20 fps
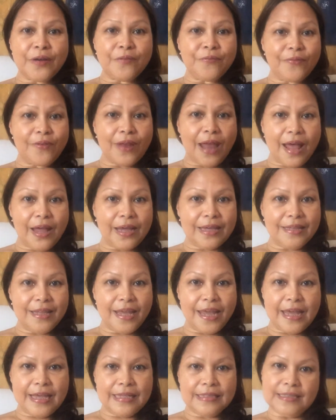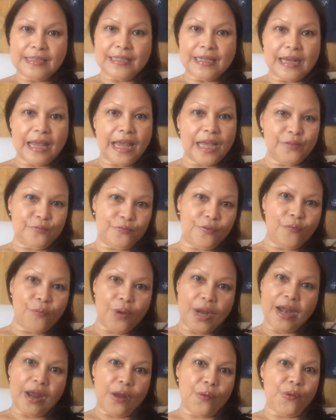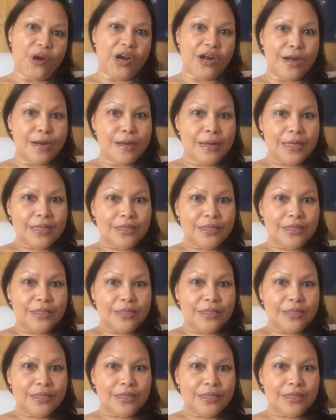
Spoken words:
her flight is delayed for 1 hour.